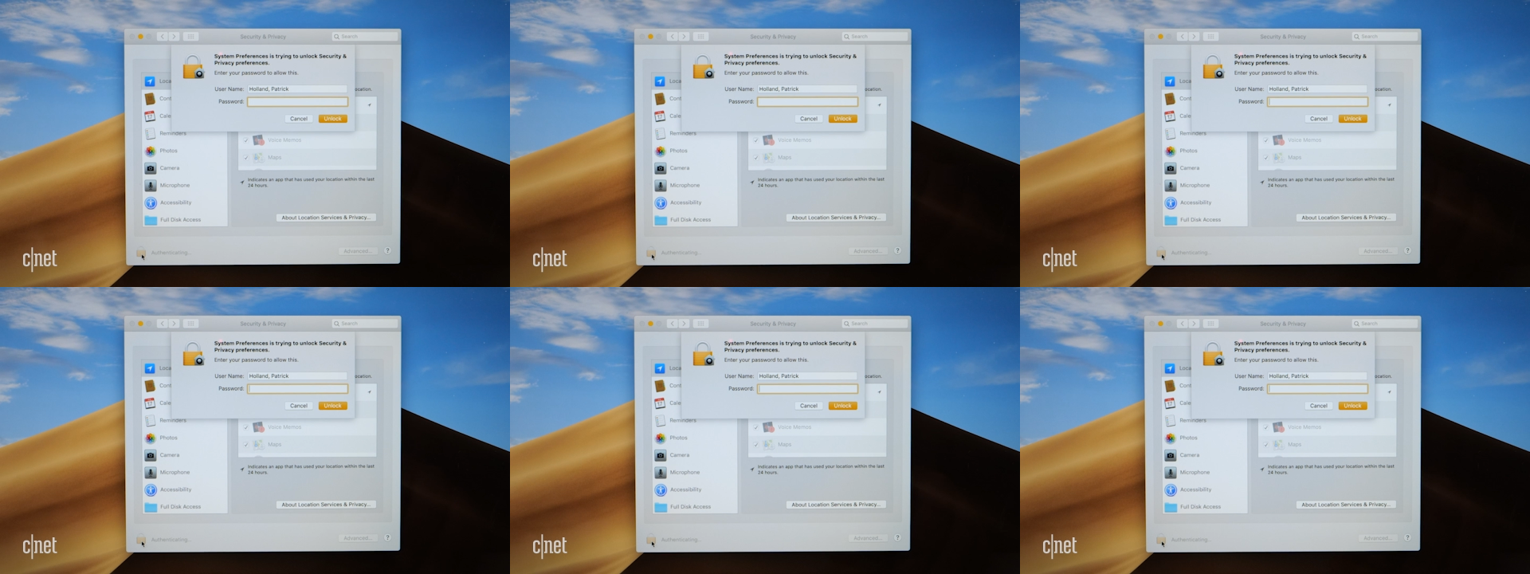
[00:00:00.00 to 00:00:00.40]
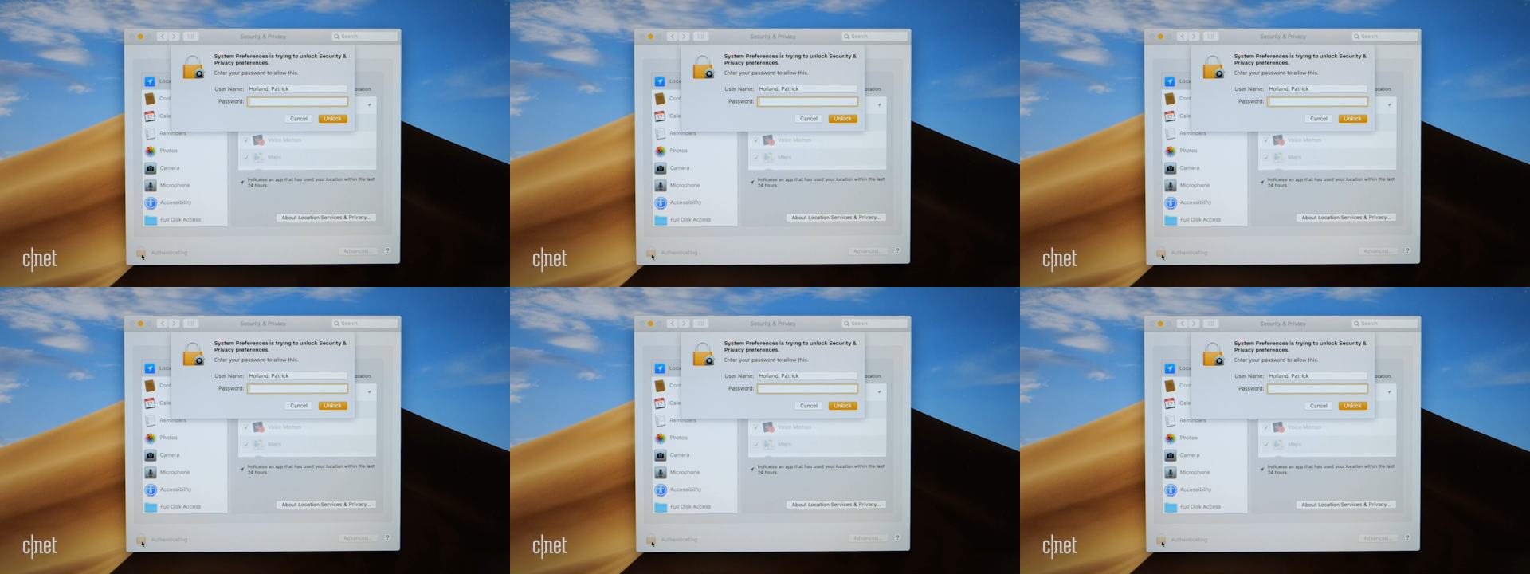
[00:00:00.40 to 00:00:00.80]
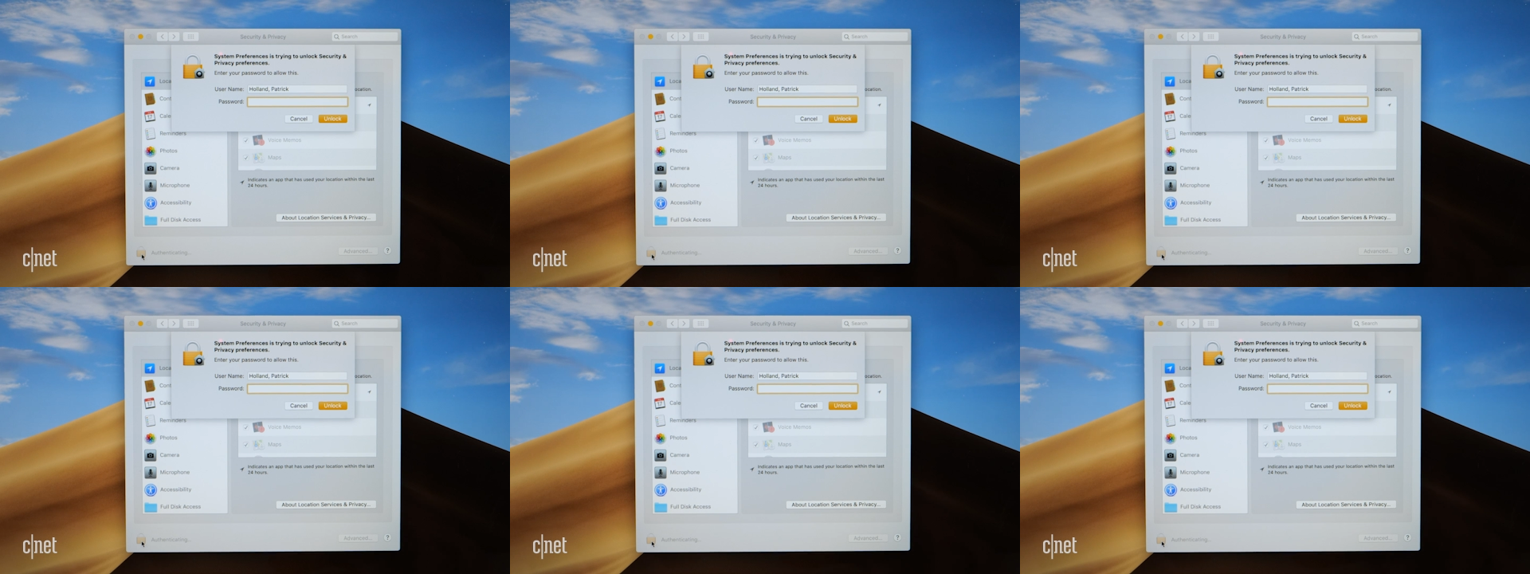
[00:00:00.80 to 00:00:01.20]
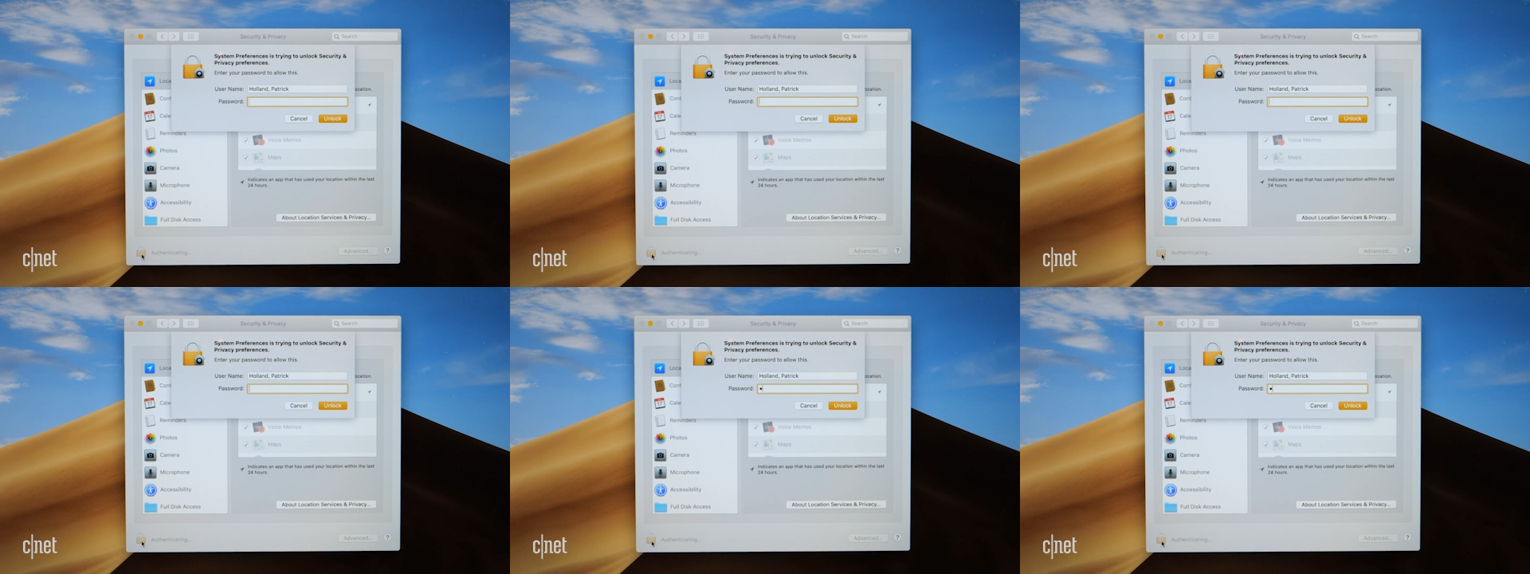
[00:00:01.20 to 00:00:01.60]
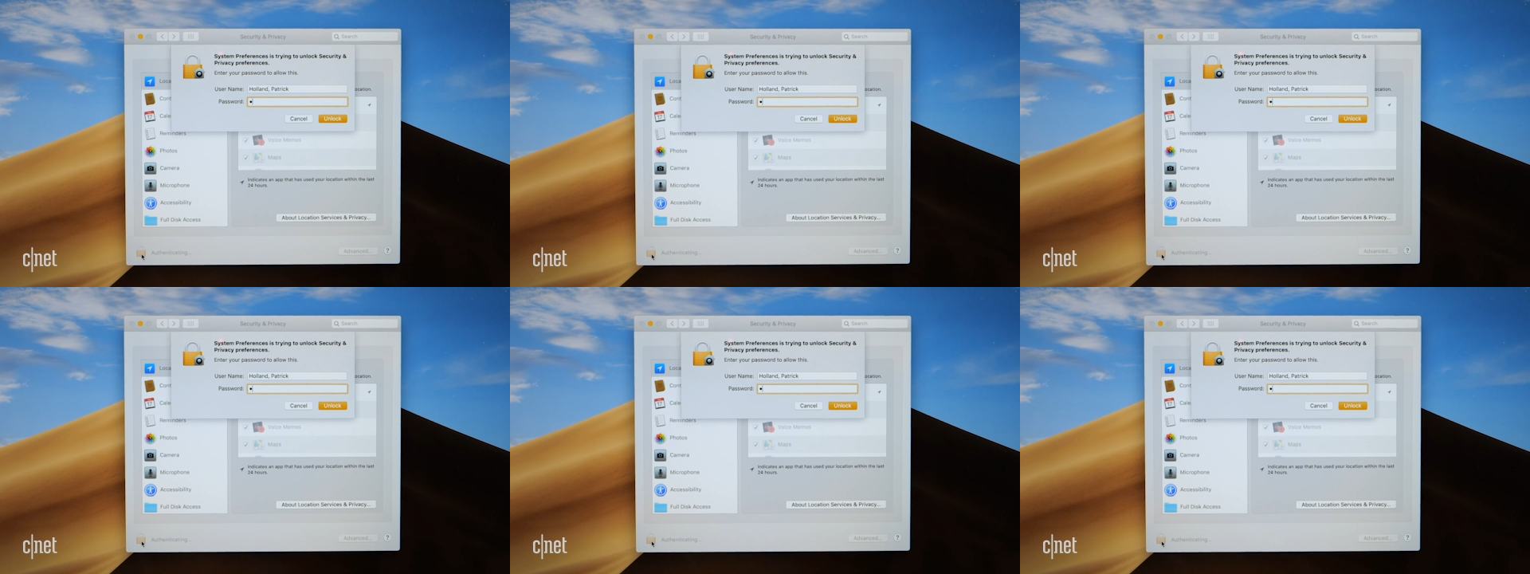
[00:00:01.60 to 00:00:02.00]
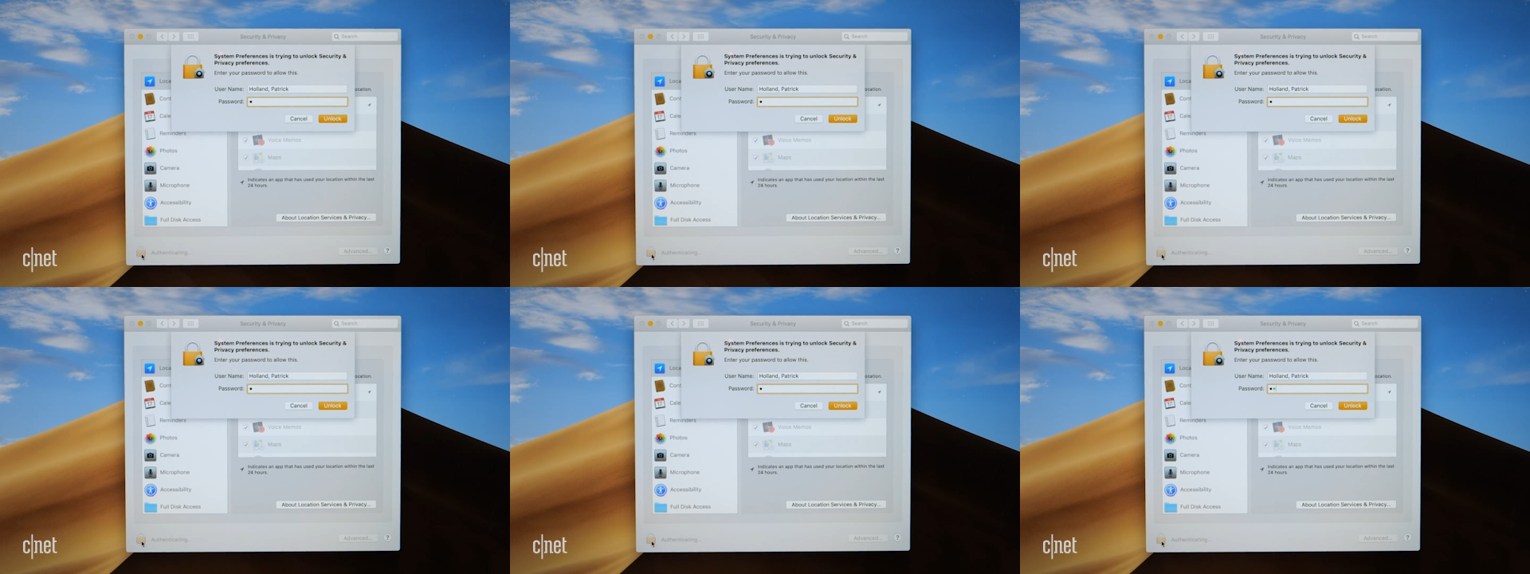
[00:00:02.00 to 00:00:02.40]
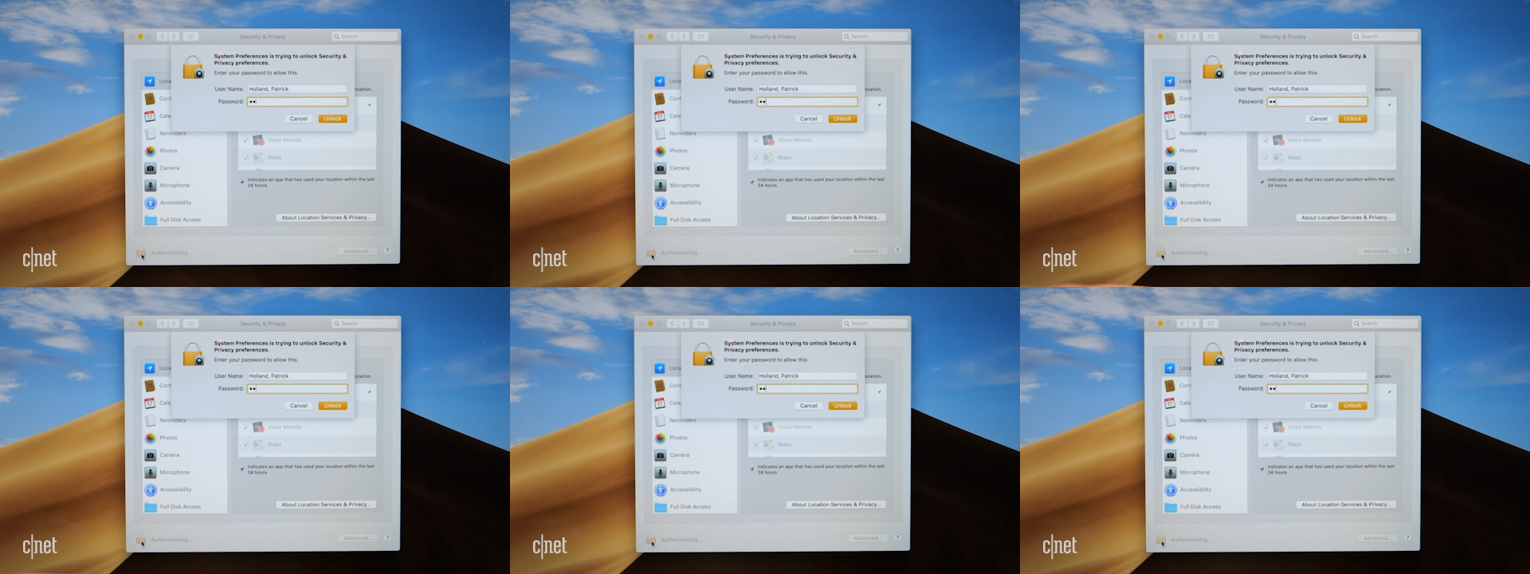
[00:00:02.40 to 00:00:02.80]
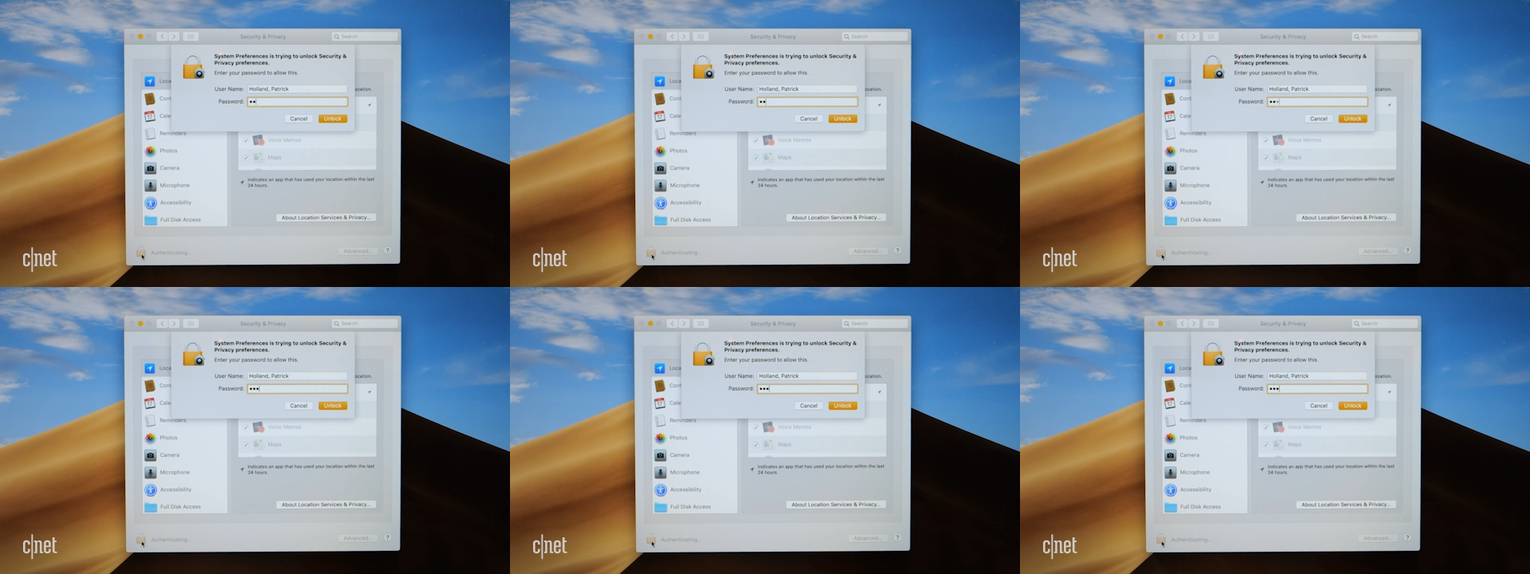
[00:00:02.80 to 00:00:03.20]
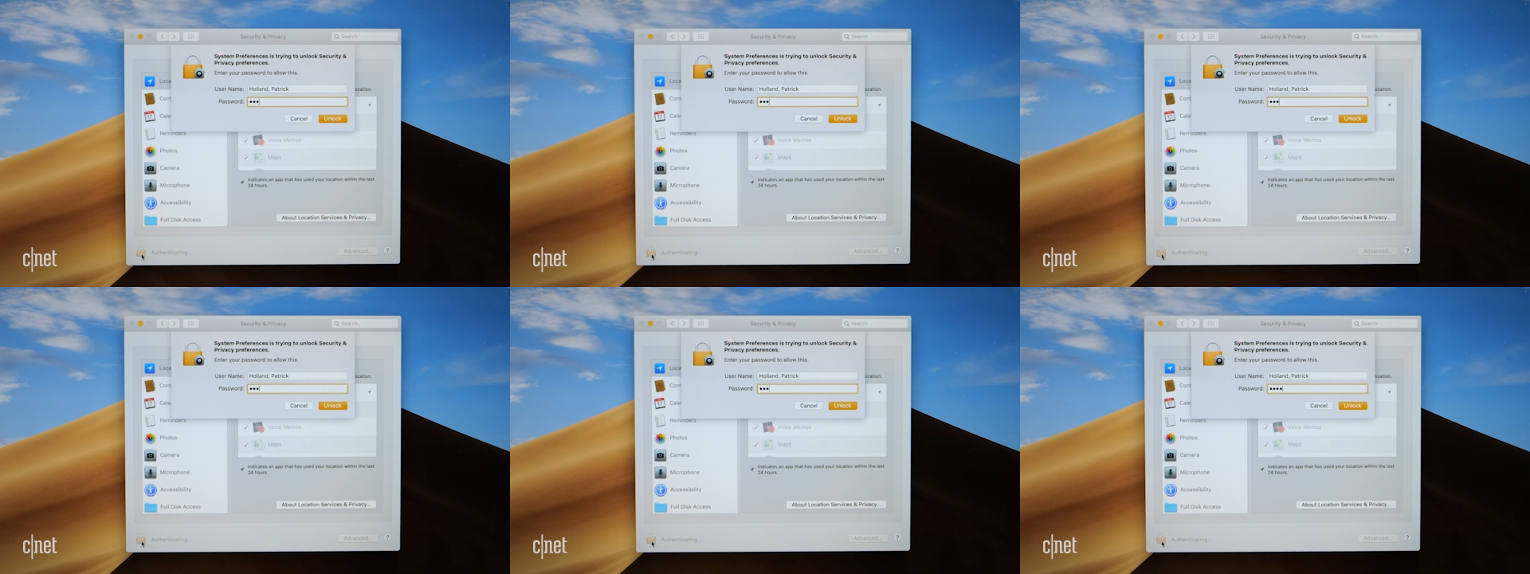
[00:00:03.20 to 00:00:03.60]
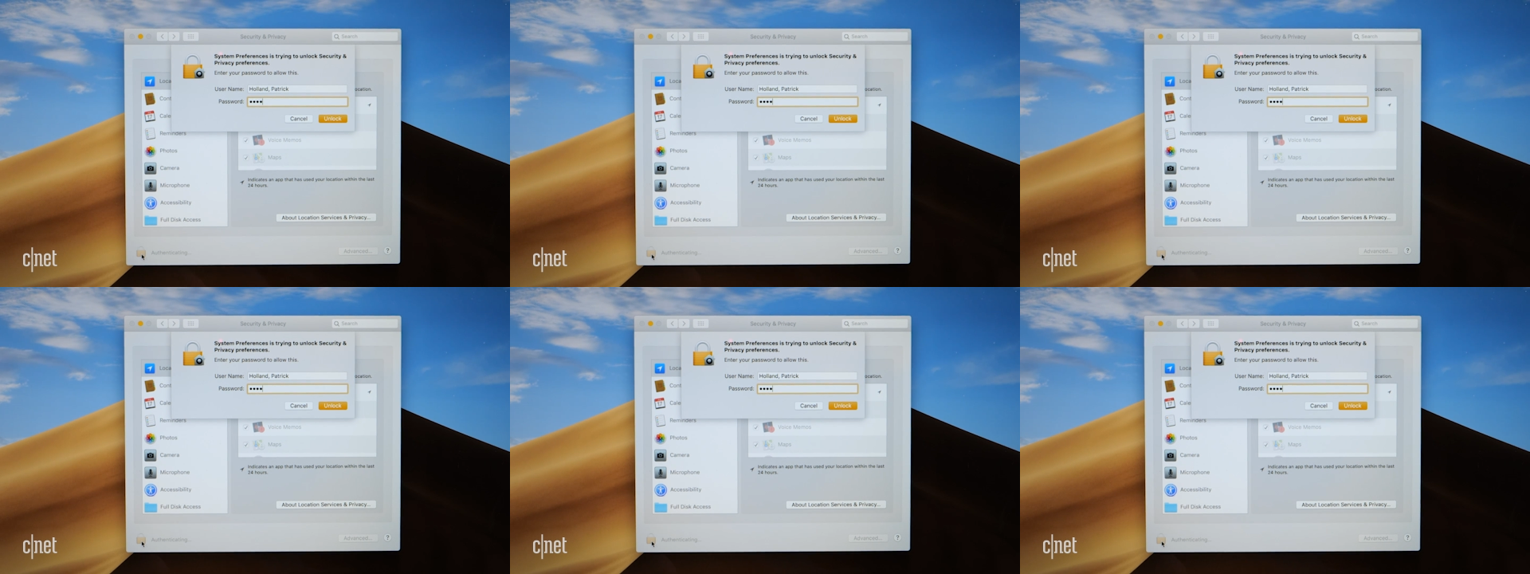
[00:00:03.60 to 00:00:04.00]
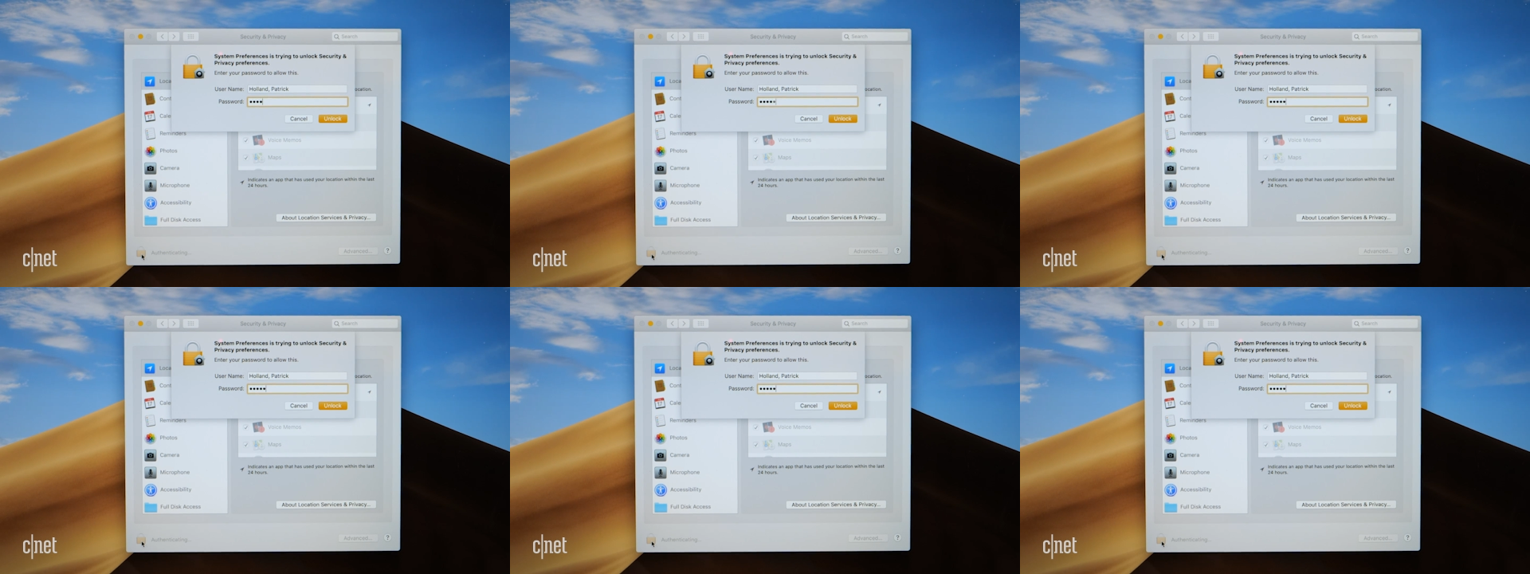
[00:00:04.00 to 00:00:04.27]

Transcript: (no speaker visible)